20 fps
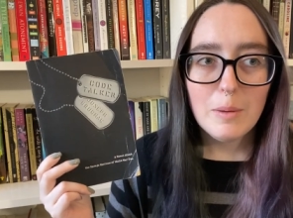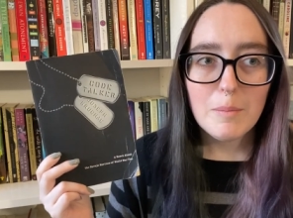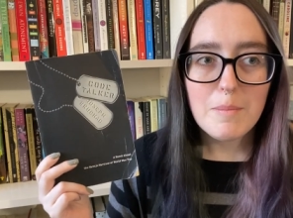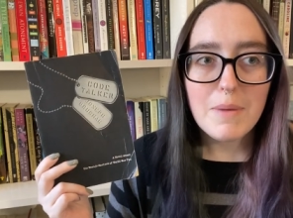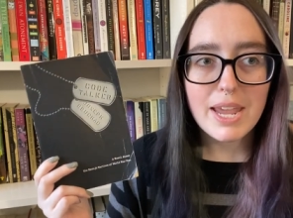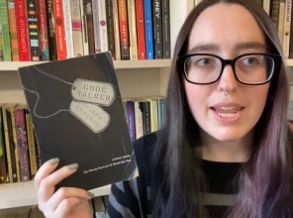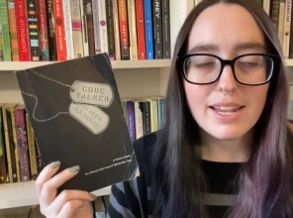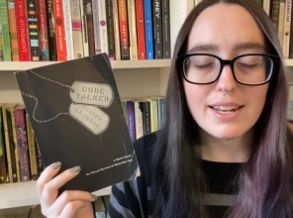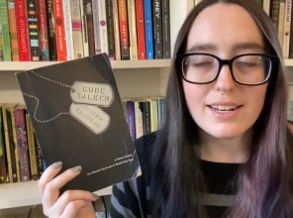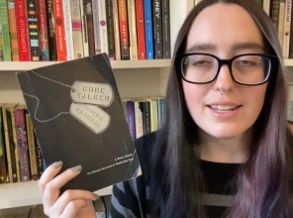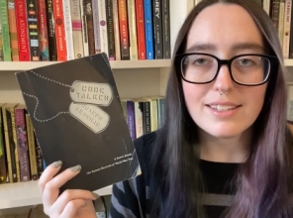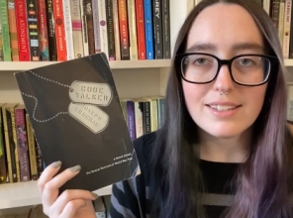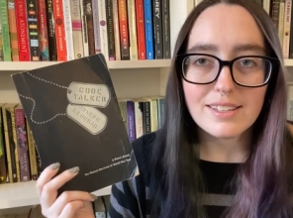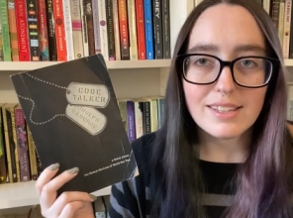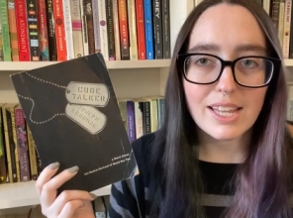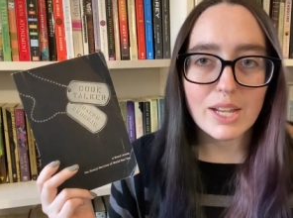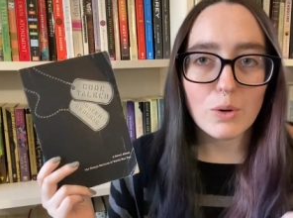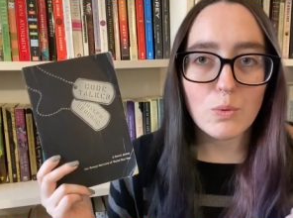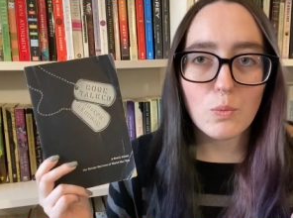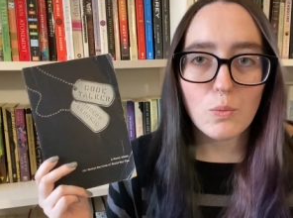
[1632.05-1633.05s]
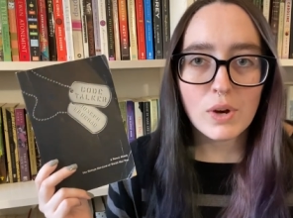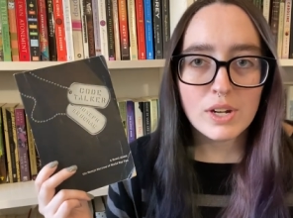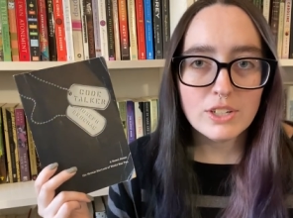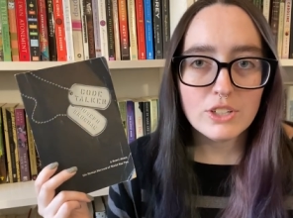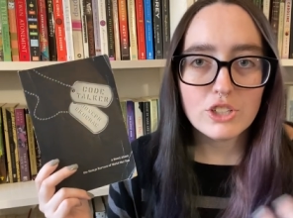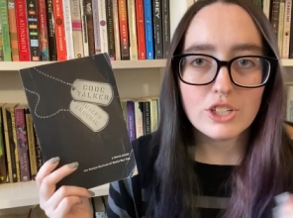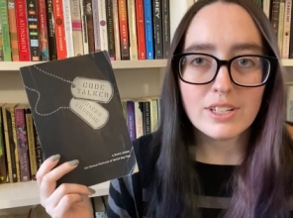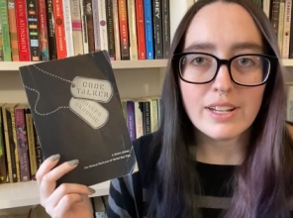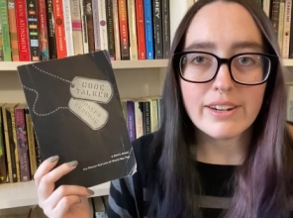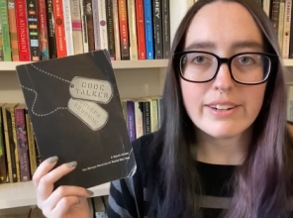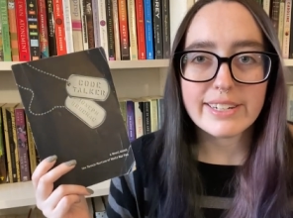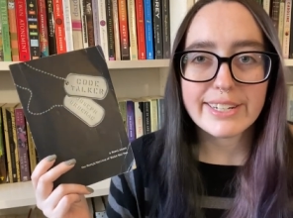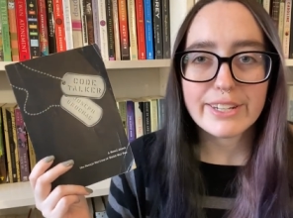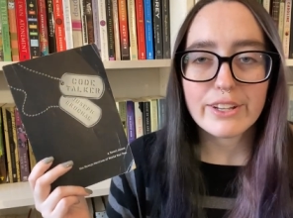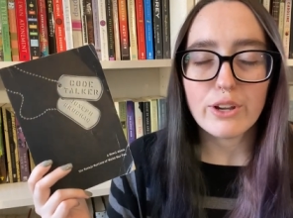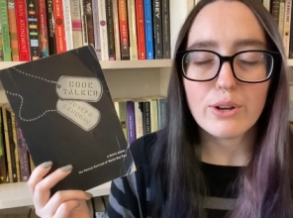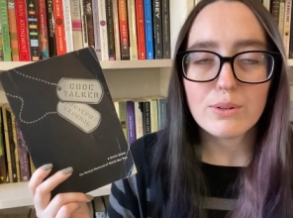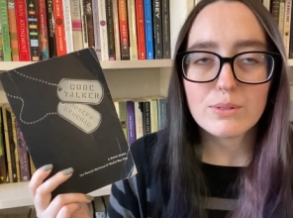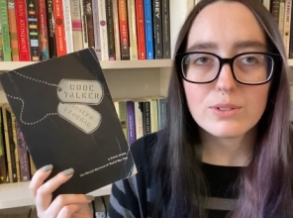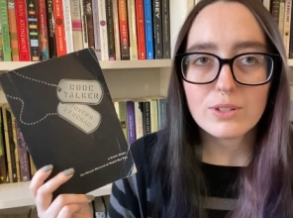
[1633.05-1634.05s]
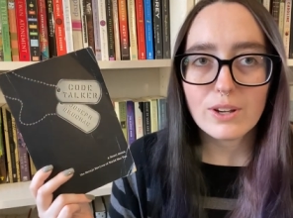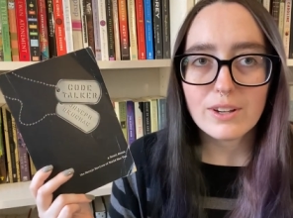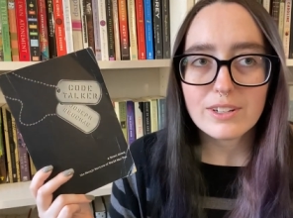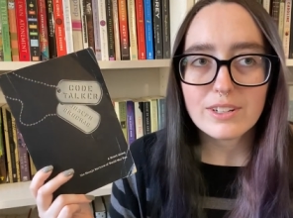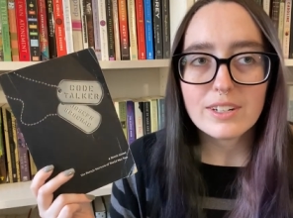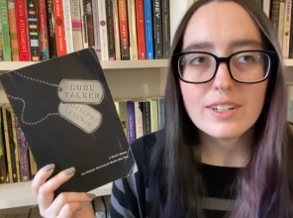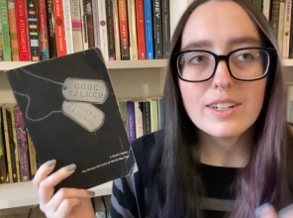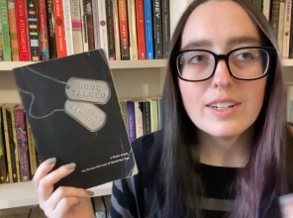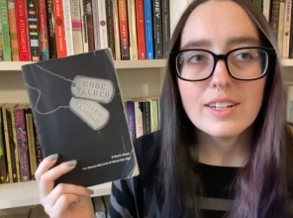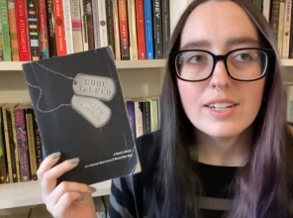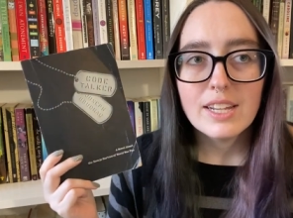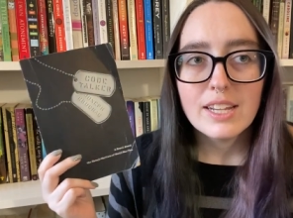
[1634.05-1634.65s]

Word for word: make it into like one generic code talker